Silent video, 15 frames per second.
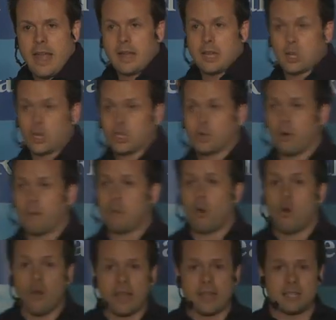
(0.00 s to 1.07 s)
It got to a
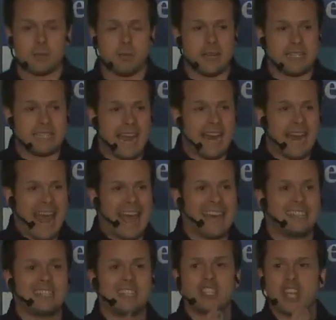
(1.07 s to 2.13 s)
point where dad
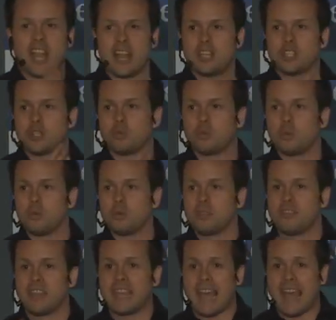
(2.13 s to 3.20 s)
had to change the rules
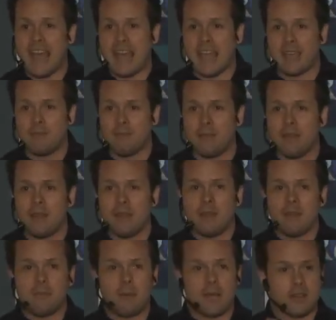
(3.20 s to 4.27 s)
of the game
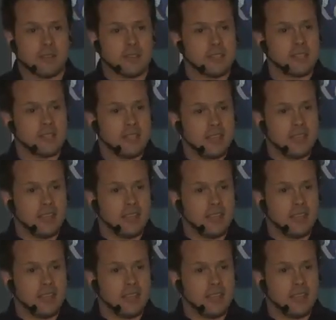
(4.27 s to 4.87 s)
because